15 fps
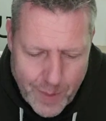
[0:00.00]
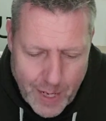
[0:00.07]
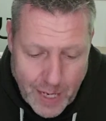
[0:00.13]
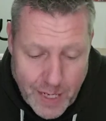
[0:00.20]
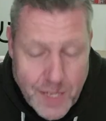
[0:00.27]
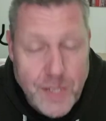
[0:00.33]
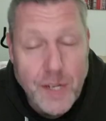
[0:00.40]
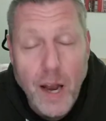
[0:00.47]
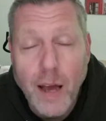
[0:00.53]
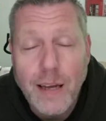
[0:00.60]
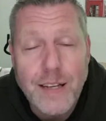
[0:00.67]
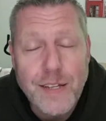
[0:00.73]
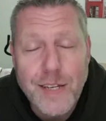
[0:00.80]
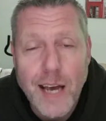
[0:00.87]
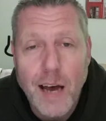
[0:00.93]
It is
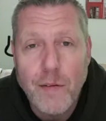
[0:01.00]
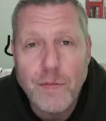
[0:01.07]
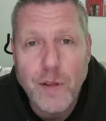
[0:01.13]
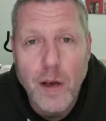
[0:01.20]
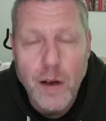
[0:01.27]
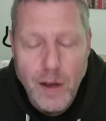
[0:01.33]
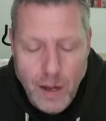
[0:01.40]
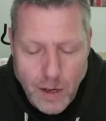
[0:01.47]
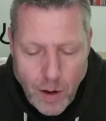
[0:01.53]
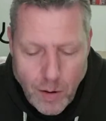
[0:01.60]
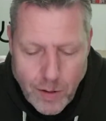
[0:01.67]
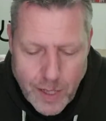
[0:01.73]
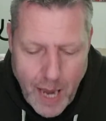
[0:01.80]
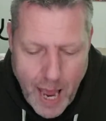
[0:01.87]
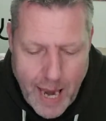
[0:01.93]
night after a
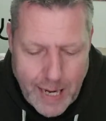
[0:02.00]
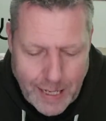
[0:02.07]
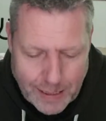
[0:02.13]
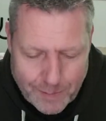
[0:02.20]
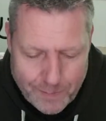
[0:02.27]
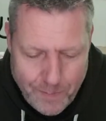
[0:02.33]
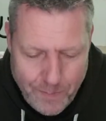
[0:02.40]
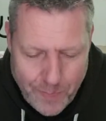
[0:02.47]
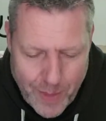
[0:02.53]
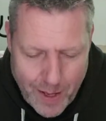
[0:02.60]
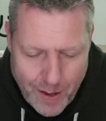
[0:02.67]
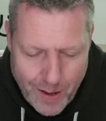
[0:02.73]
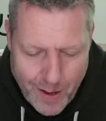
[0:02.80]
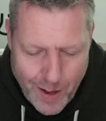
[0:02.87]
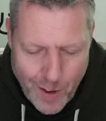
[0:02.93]
long day.
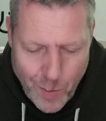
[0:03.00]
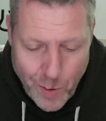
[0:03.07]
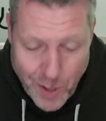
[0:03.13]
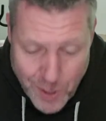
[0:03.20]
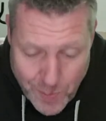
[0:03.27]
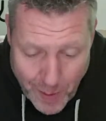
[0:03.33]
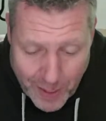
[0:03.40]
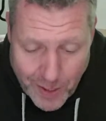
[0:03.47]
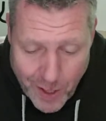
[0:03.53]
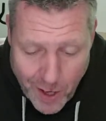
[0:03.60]
What has been